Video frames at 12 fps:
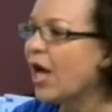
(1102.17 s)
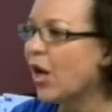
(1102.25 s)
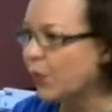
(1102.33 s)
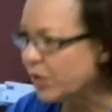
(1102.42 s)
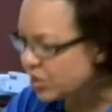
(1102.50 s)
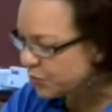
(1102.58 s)

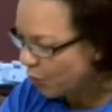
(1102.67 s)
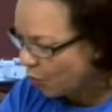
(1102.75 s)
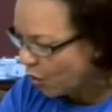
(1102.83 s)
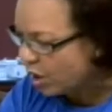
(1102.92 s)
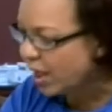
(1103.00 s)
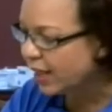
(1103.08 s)
We spoke, you know
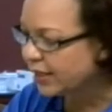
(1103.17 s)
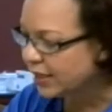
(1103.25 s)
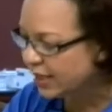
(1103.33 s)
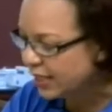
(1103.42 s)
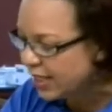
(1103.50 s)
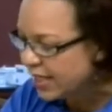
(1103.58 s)
what
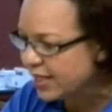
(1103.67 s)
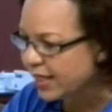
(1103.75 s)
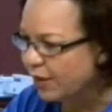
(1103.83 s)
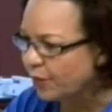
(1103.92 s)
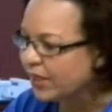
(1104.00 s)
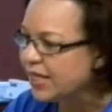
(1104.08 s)

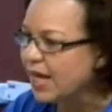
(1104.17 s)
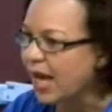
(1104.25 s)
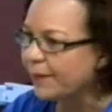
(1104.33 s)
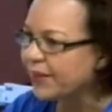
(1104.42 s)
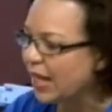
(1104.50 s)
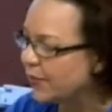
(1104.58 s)
I
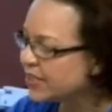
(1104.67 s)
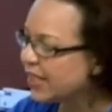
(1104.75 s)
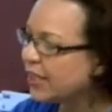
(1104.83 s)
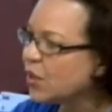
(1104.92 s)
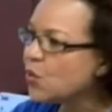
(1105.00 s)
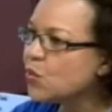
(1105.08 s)
mean? And I was
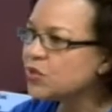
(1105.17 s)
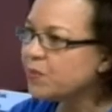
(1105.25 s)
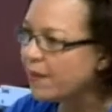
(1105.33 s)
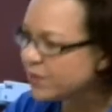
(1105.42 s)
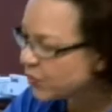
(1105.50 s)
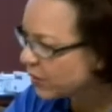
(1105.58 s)
getting
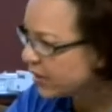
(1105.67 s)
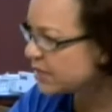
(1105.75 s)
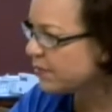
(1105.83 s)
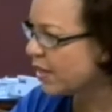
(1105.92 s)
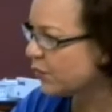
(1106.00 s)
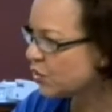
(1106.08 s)
goosebumps when this
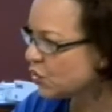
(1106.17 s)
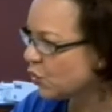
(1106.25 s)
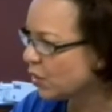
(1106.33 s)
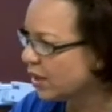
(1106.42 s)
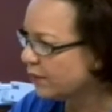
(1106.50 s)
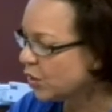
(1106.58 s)
man was
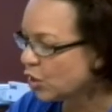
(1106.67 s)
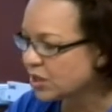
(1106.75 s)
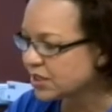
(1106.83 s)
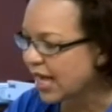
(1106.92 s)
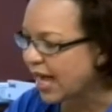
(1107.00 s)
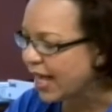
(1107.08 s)
talking because
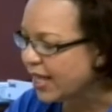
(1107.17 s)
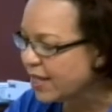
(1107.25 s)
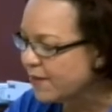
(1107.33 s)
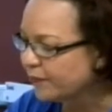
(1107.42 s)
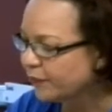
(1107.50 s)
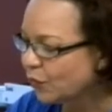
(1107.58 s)
I
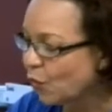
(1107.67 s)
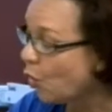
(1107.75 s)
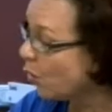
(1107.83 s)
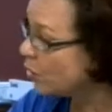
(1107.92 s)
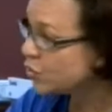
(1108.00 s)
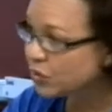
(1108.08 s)

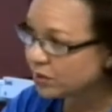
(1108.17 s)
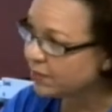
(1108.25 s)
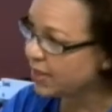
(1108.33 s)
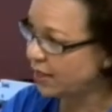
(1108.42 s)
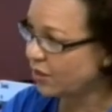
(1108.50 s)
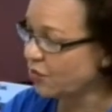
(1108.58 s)
almost couldn't make
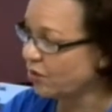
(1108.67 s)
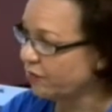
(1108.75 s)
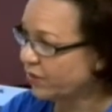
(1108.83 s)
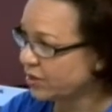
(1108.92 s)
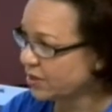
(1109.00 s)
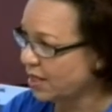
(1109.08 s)
that
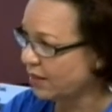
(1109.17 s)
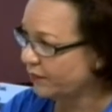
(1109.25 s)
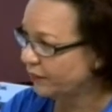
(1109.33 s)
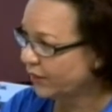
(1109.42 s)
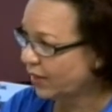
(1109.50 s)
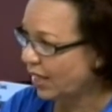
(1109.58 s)
conference.
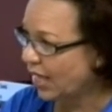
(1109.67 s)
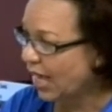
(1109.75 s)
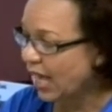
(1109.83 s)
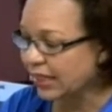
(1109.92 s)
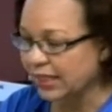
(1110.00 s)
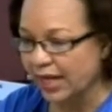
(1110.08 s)

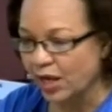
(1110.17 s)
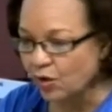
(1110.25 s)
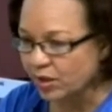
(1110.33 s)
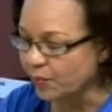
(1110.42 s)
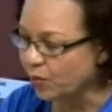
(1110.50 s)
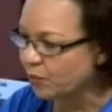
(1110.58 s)
And then I got
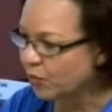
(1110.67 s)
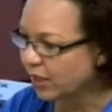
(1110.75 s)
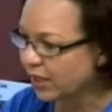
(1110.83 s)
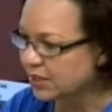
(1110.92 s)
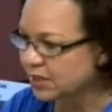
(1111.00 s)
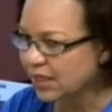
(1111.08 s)
up one morning
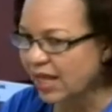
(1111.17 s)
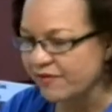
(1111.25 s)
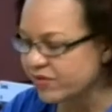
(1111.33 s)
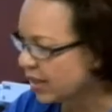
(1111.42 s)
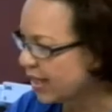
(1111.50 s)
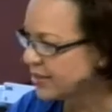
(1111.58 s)
and said,
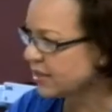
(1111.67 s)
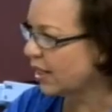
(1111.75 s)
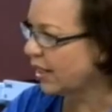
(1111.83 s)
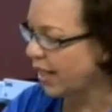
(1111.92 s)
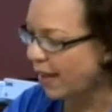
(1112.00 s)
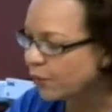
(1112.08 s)
everything has to
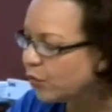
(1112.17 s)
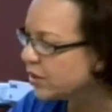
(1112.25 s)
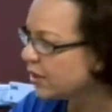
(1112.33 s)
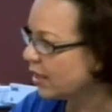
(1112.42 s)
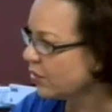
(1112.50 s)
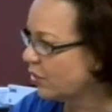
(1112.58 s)
clear. I'm going to
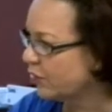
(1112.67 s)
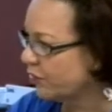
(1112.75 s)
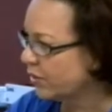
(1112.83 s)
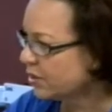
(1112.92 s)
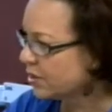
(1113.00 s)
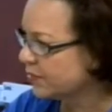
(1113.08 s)
that
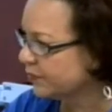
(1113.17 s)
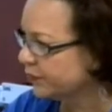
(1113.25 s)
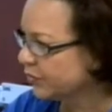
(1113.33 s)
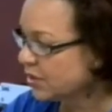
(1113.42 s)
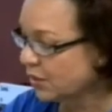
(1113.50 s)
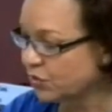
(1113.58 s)
conference.
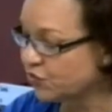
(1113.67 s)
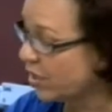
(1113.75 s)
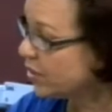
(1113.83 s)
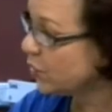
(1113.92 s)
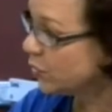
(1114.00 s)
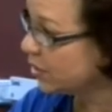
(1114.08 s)
Because I was trying
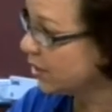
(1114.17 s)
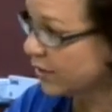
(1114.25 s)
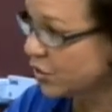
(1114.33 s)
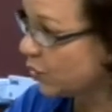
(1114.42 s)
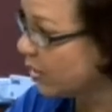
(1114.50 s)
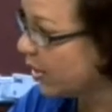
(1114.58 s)
to go to the other
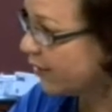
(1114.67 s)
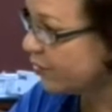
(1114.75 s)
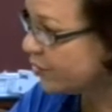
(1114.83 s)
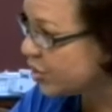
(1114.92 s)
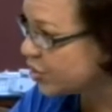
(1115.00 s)
two and I never reached it.